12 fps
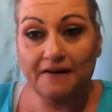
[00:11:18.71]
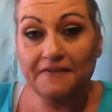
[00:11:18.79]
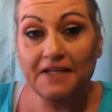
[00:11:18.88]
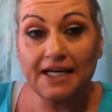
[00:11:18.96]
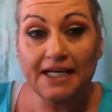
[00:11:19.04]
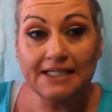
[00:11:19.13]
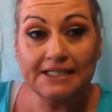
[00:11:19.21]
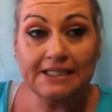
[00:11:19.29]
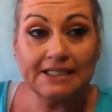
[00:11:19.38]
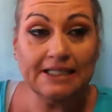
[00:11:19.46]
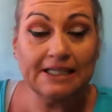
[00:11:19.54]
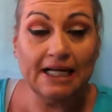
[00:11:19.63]
Everything is
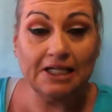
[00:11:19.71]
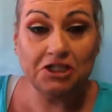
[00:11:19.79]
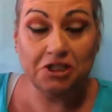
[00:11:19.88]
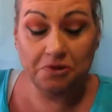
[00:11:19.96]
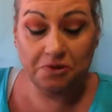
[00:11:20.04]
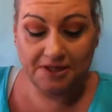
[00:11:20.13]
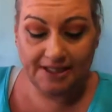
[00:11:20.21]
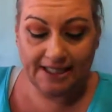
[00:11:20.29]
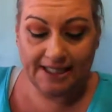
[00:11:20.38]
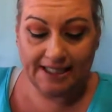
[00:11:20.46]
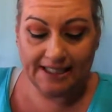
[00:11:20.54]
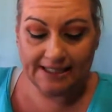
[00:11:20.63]
that you
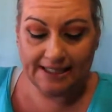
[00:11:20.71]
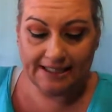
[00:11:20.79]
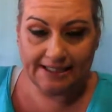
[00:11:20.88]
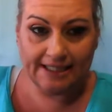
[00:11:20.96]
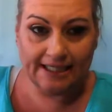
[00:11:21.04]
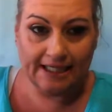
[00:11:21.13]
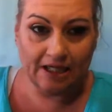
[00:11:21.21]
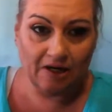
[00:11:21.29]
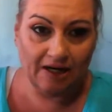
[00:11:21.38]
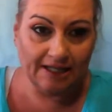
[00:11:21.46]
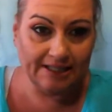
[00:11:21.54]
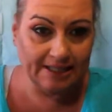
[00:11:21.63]
see is listed in our
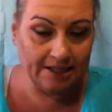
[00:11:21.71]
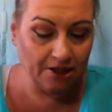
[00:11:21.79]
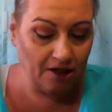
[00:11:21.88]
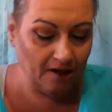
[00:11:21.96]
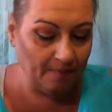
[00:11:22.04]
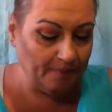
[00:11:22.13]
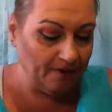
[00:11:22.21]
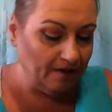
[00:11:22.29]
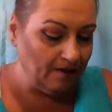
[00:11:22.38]
Etsy shop.